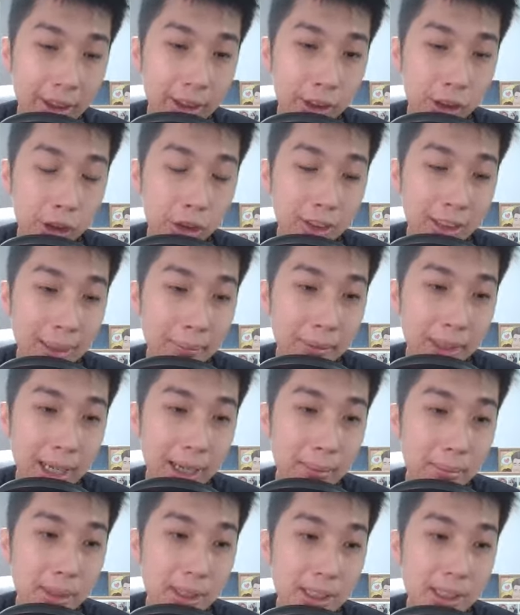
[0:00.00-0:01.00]
So
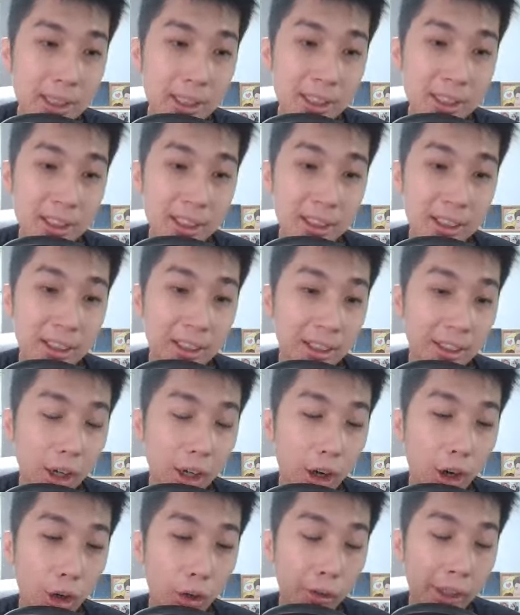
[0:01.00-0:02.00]
sometimes the
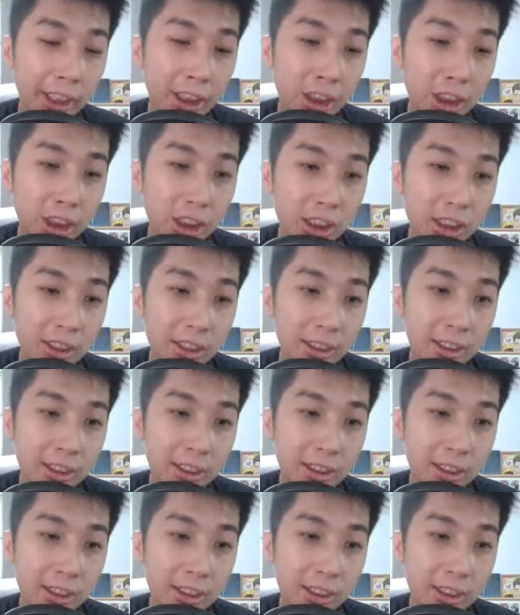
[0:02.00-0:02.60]
orange